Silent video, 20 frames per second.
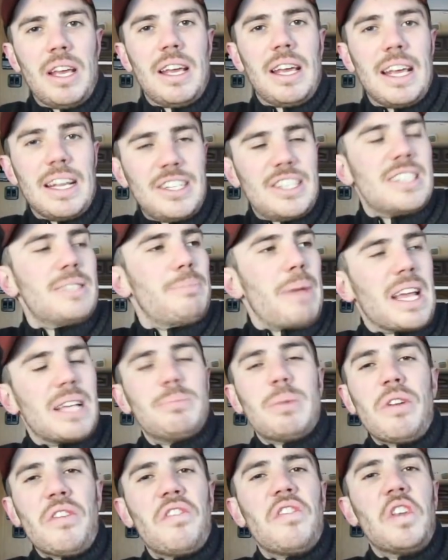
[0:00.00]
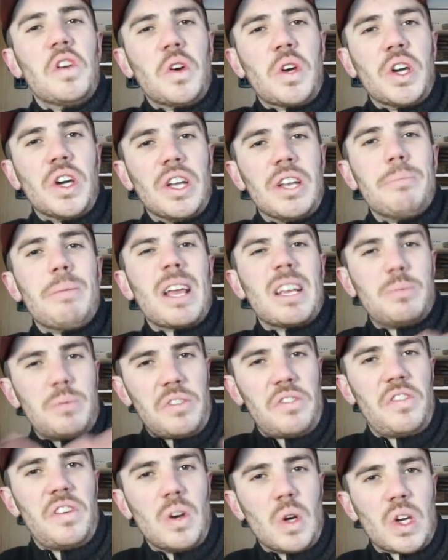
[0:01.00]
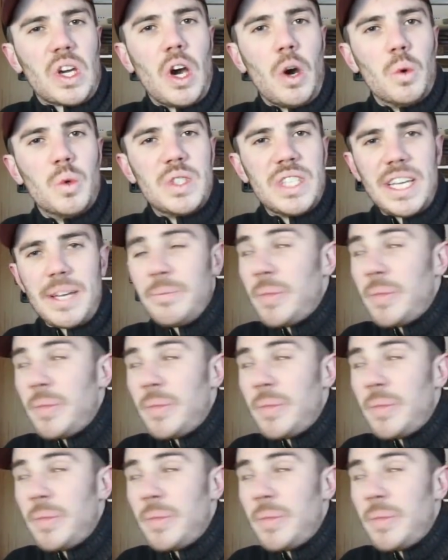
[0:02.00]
It just makes me feel good. It makes me feel cozy.